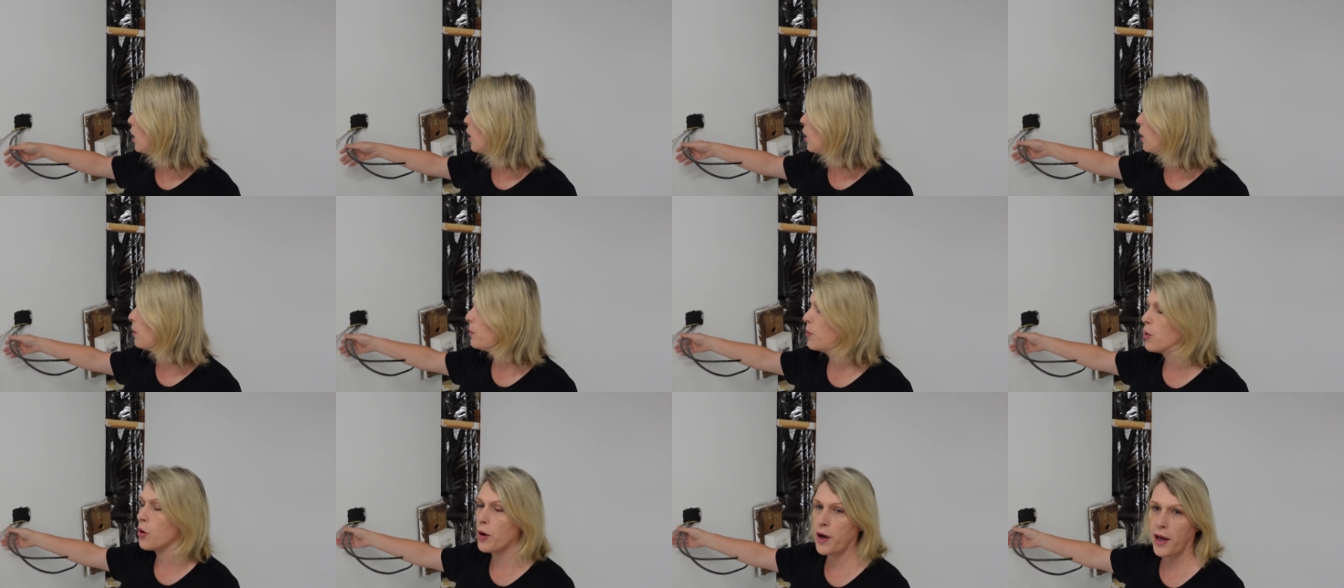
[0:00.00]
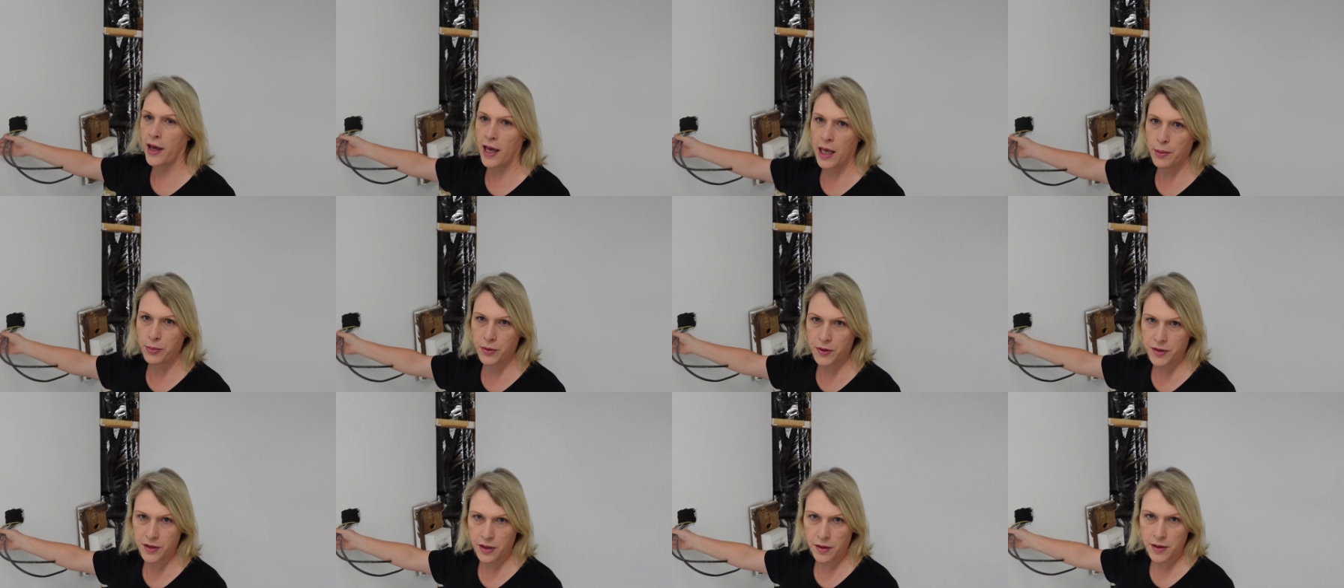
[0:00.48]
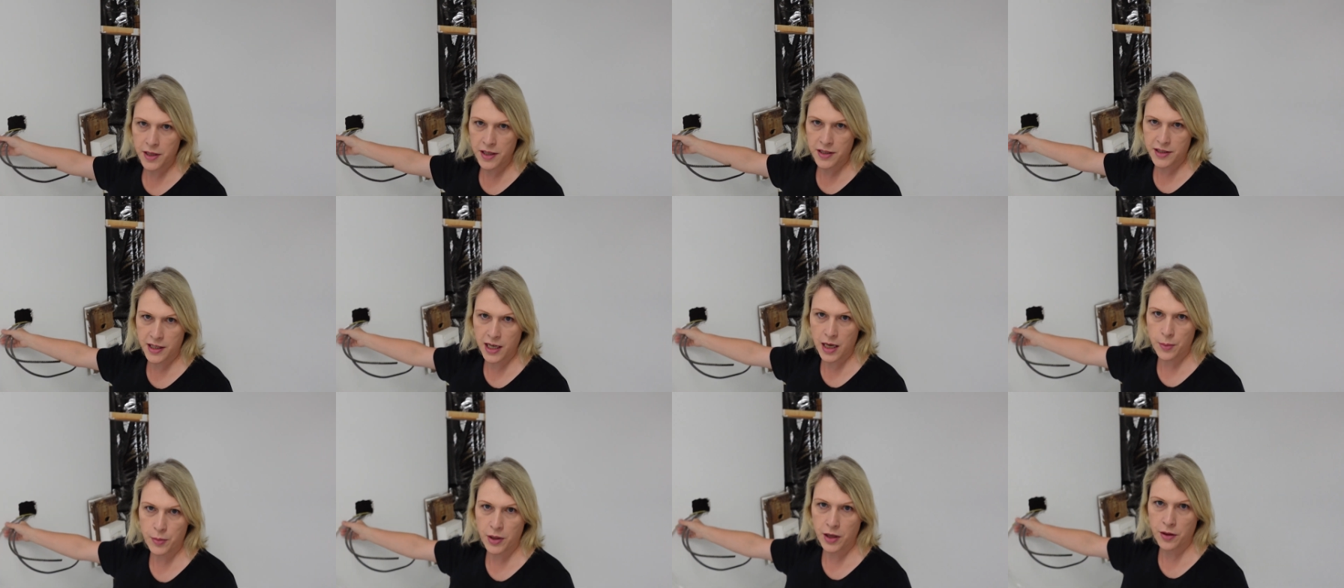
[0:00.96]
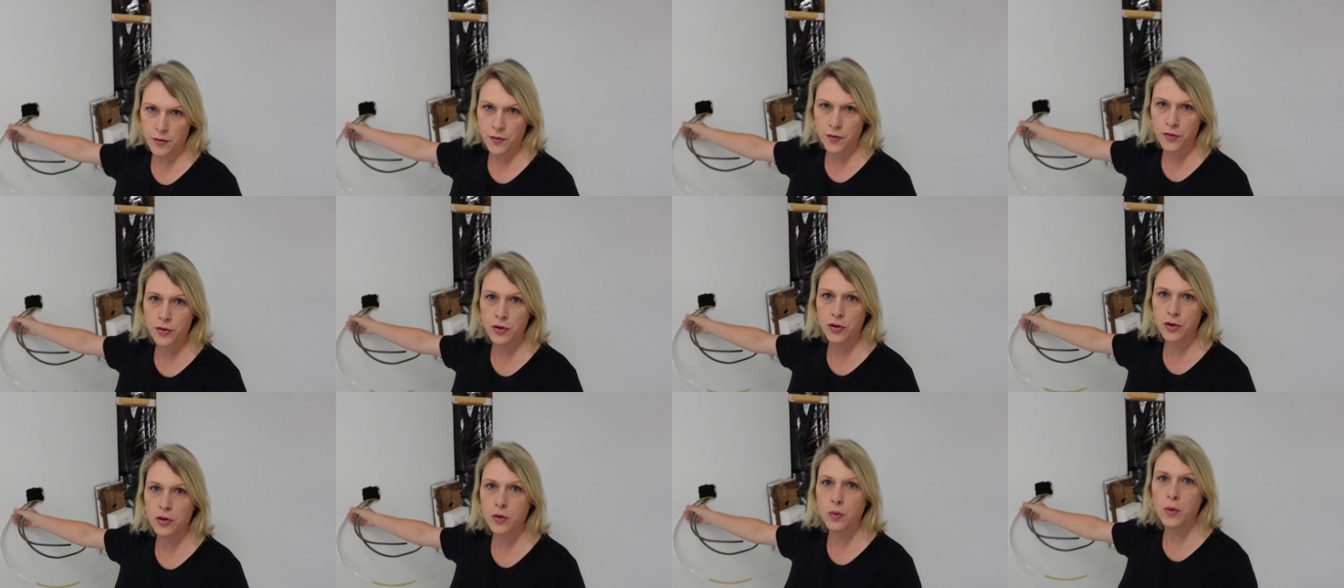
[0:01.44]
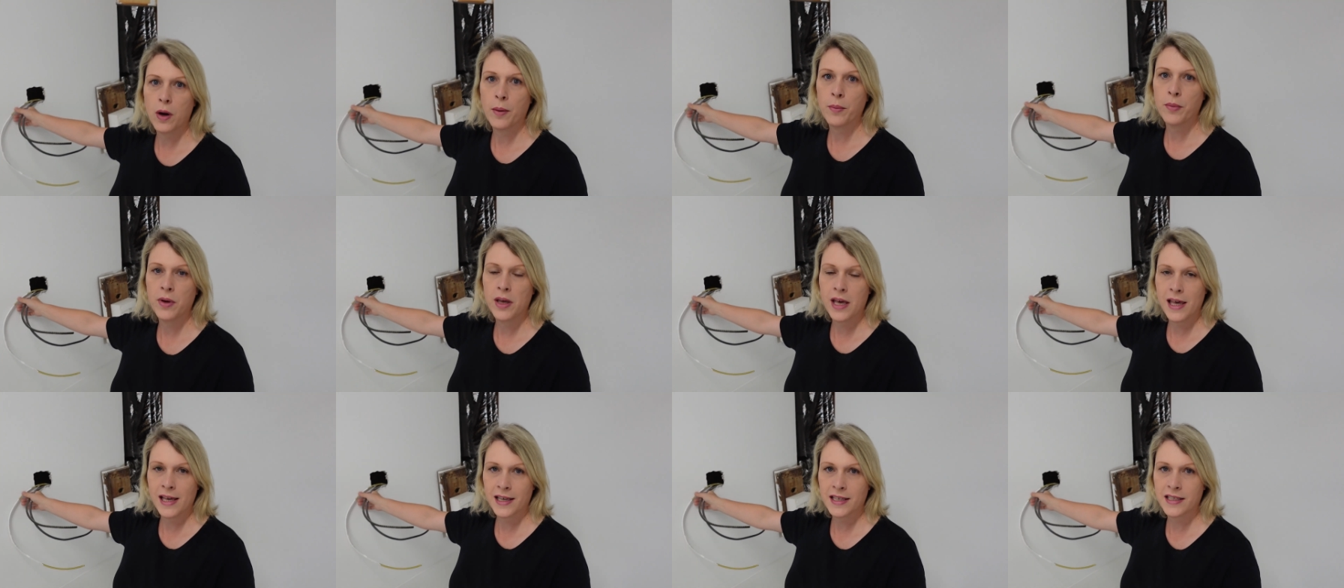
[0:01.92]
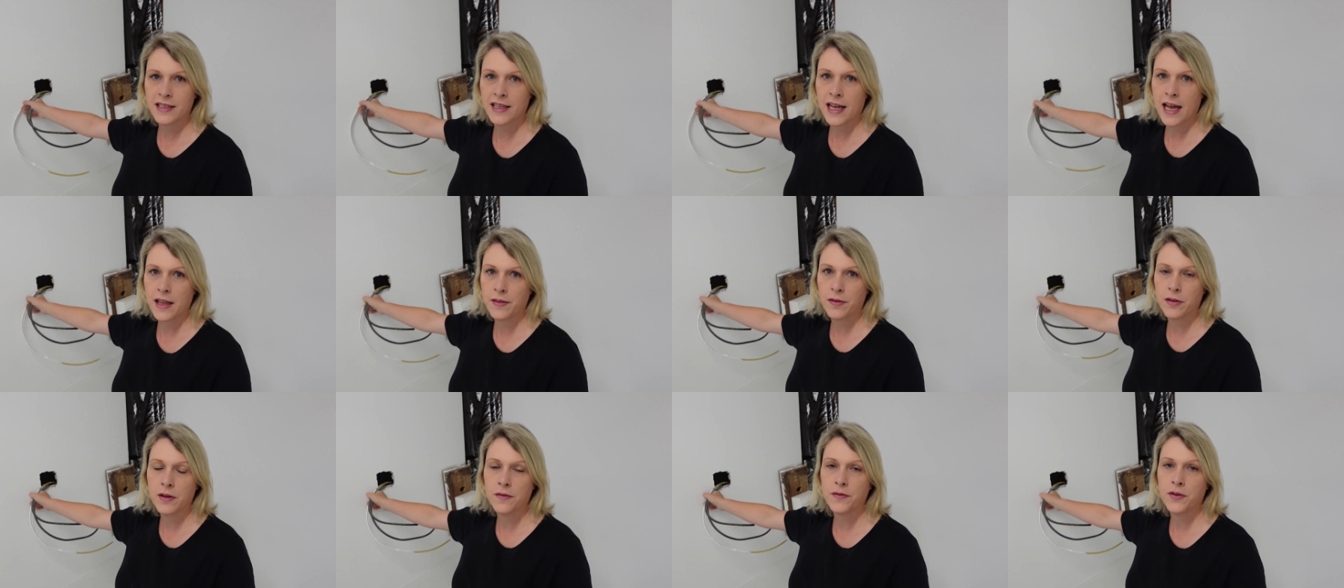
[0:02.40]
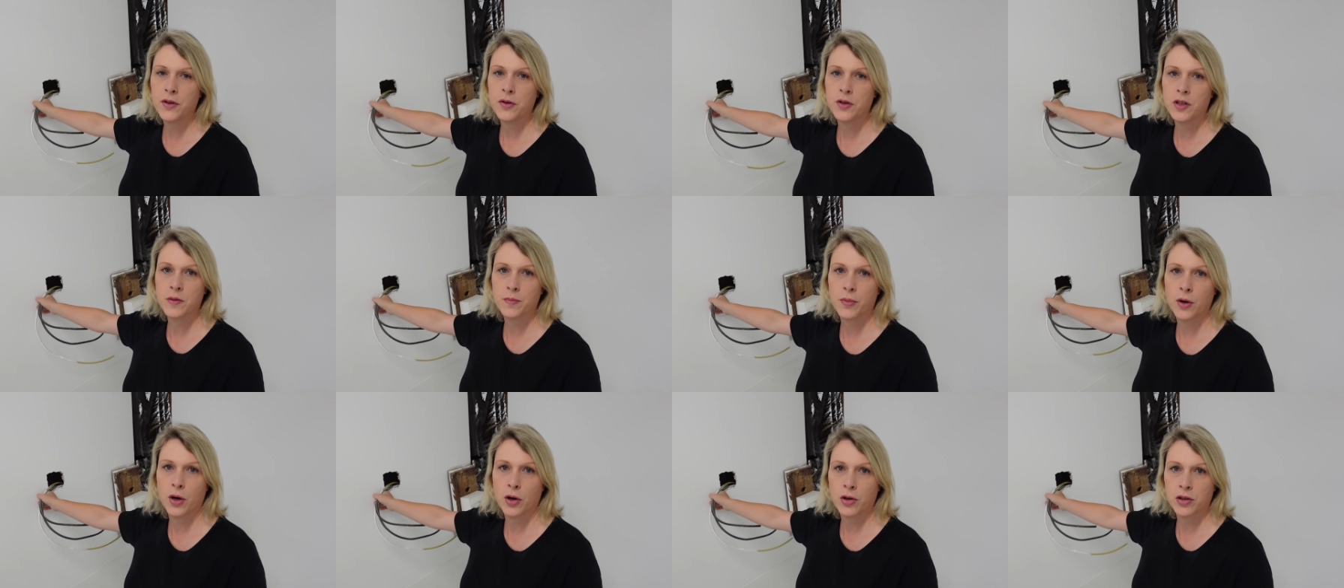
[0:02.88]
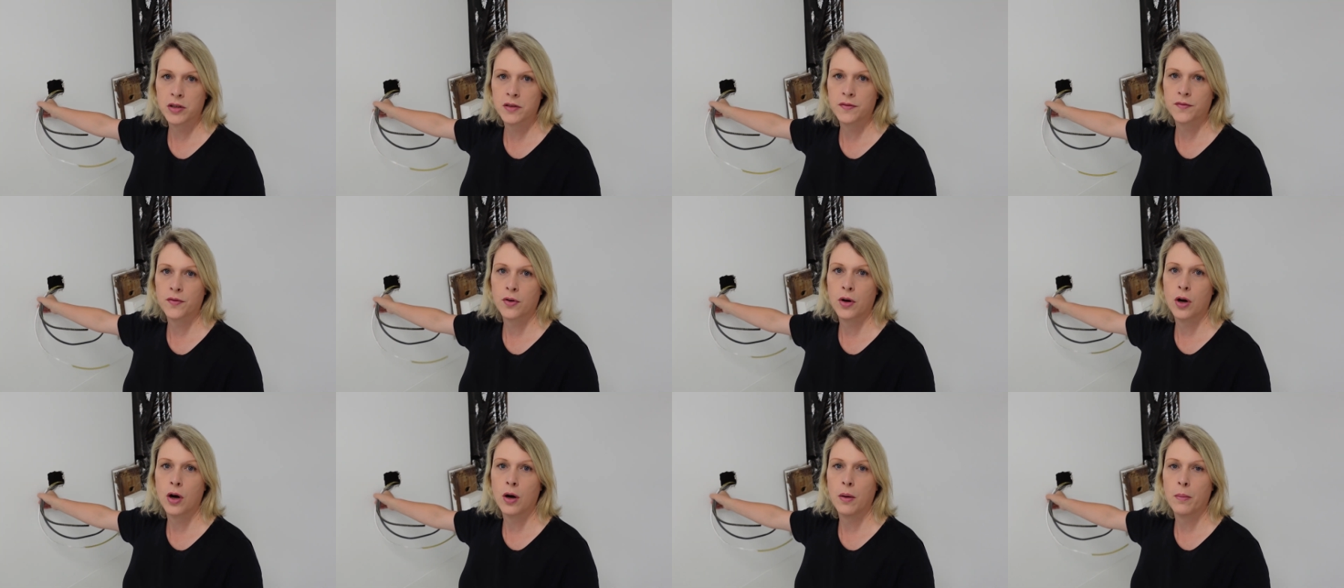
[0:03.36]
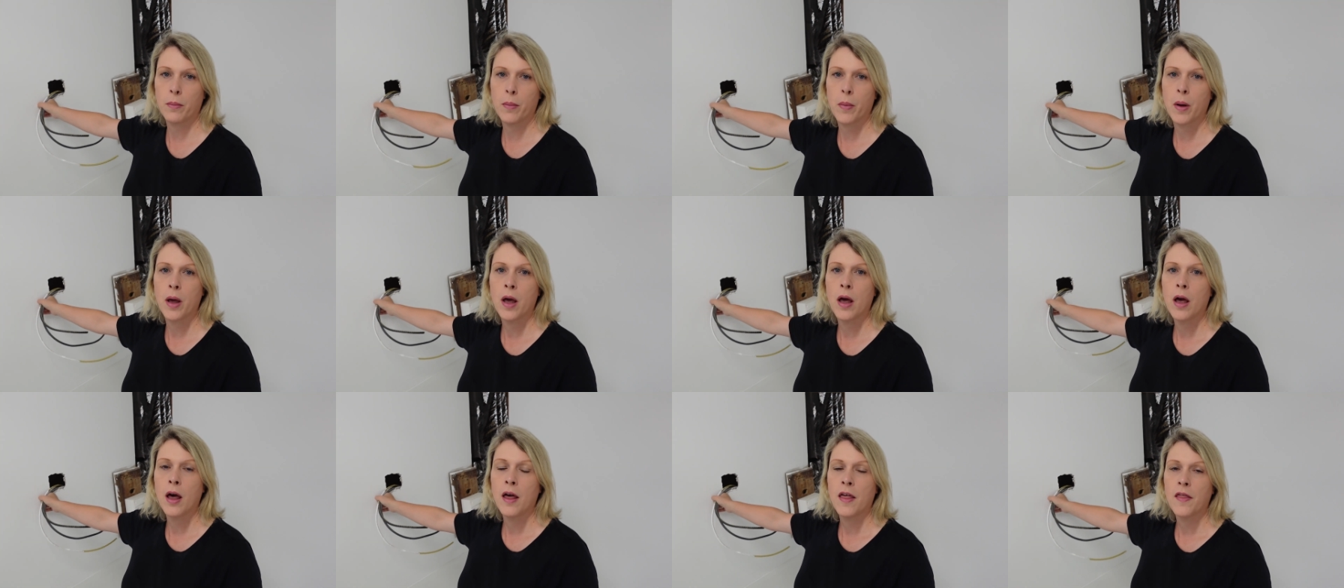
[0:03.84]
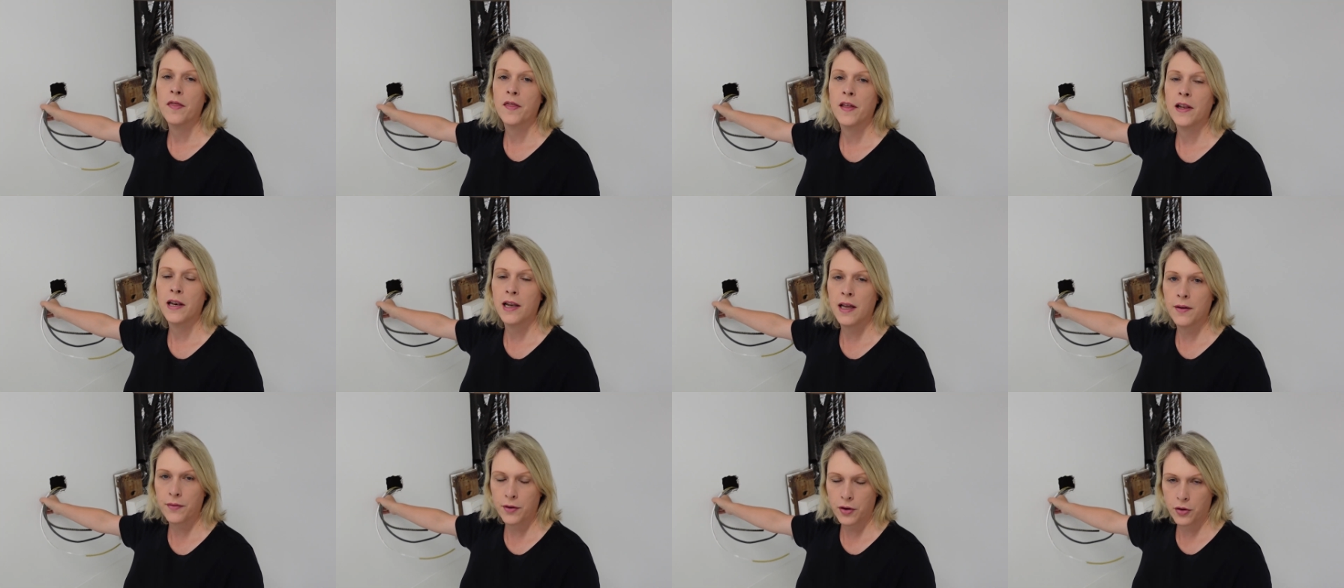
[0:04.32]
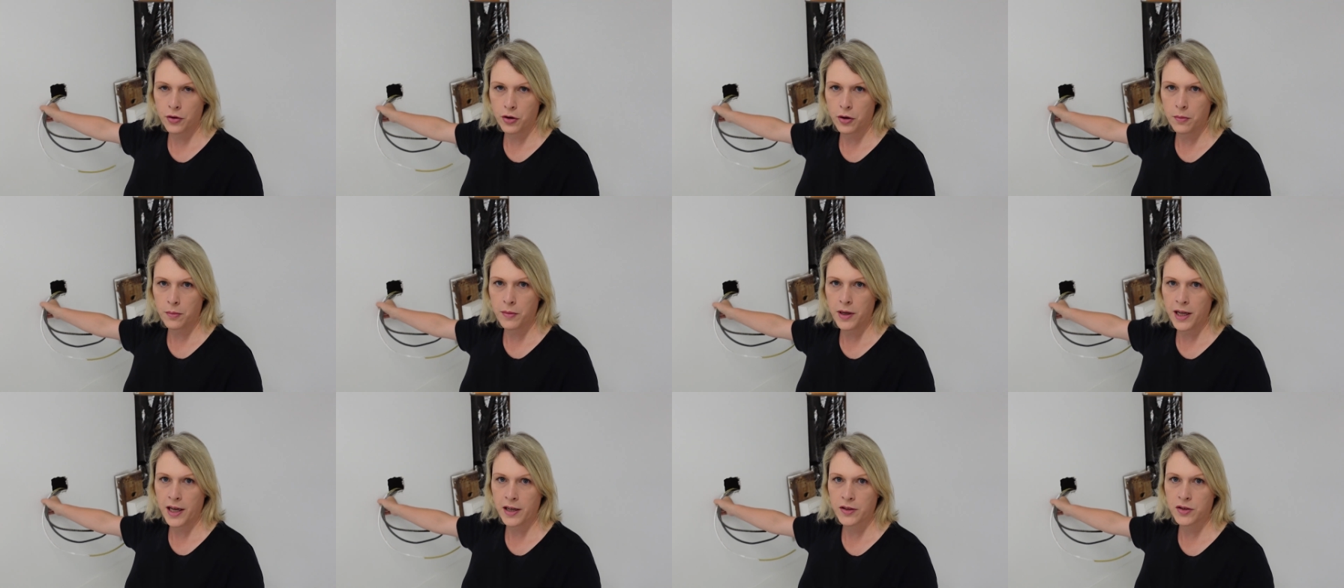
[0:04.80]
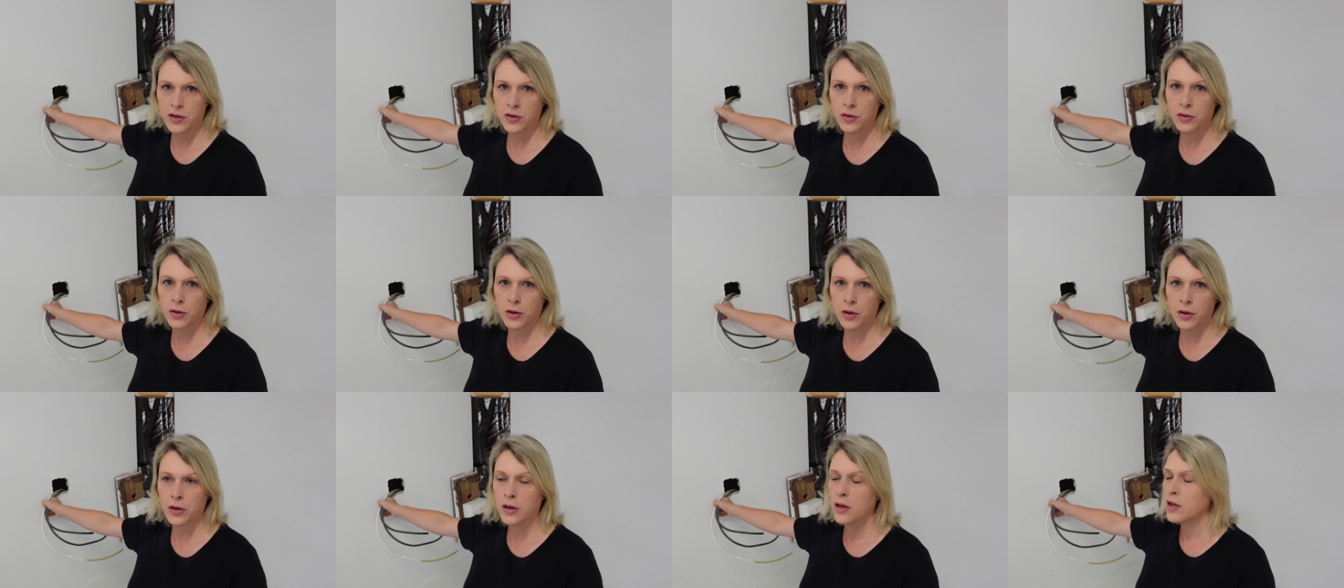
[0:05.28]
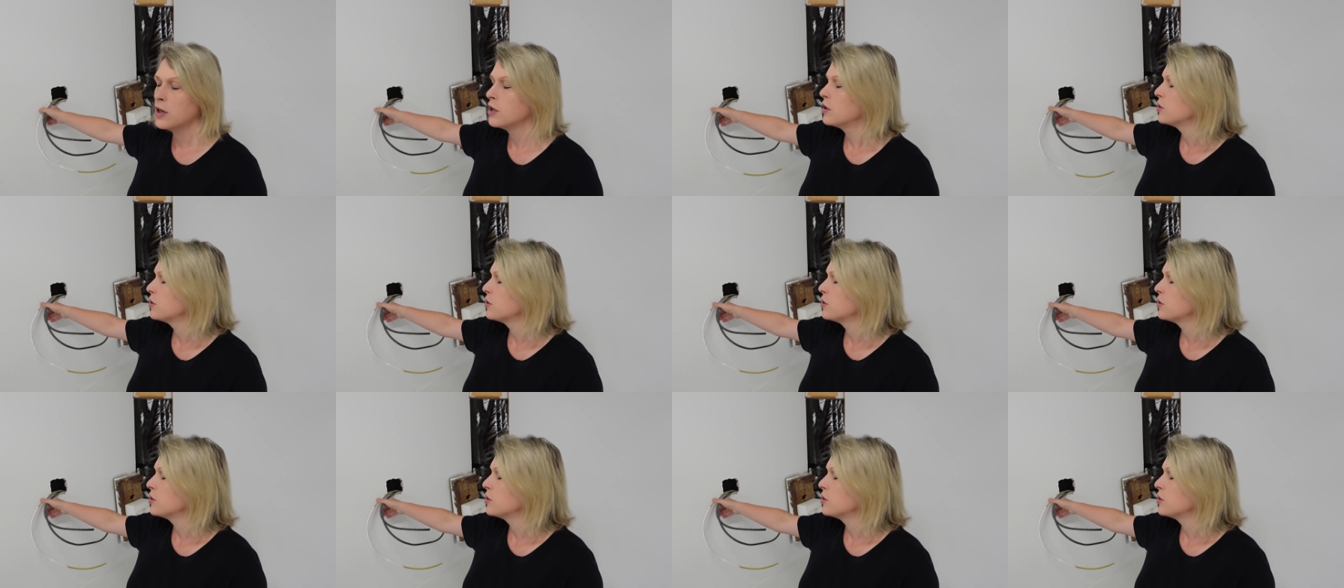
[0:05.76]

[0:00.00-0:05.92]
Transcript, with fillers: lot more cables than this coming through when we extend the fuse box from the living room next door.